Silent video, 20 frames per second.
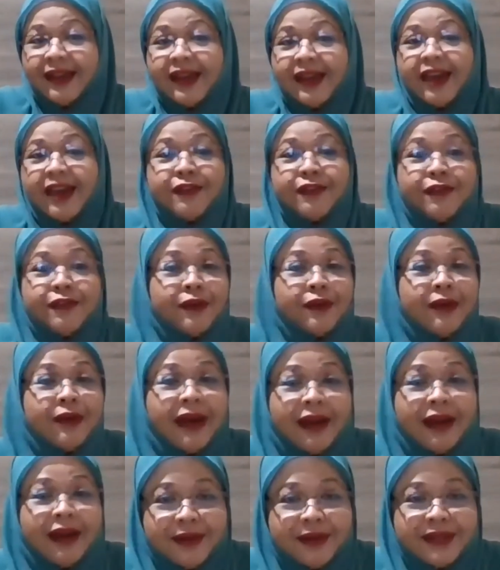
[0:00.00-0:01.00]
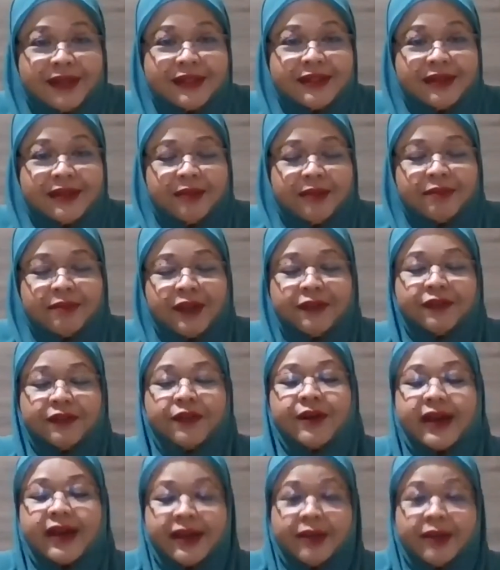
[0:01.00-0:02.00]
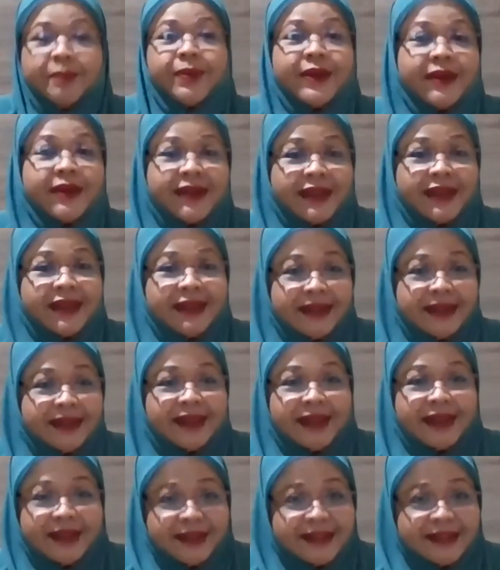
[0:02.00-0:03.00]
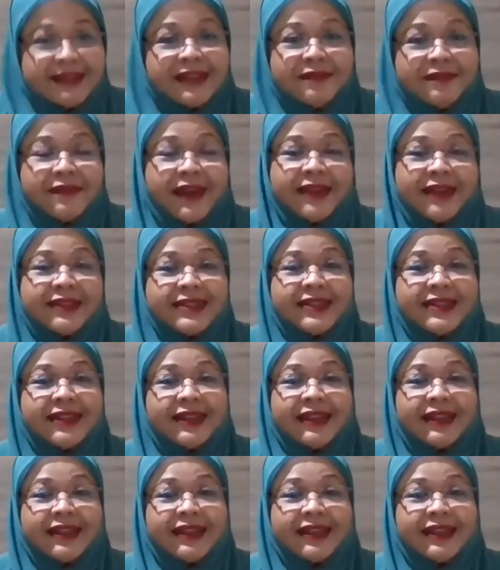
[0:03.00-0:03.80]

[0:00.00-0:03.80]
every few hours before I appear in this event.